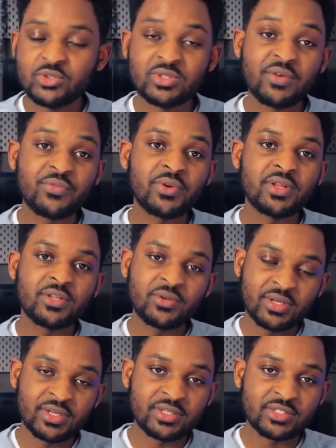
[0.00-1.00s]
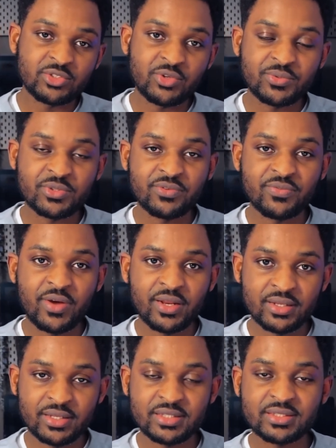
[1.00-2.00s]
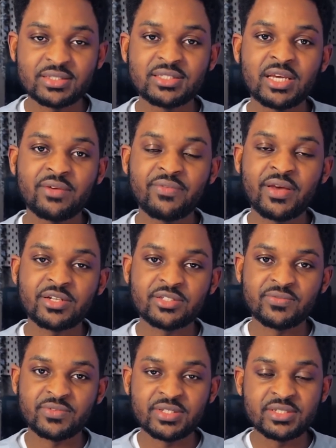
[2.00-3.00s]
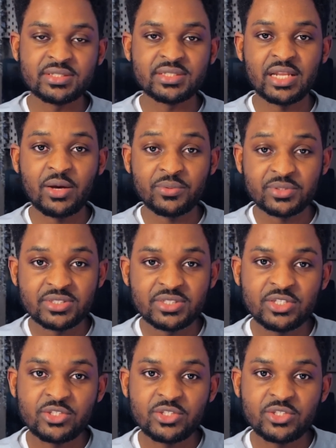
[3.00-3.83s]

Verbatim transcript: So definitely look in the description to find the links and take advantage of these. And I will see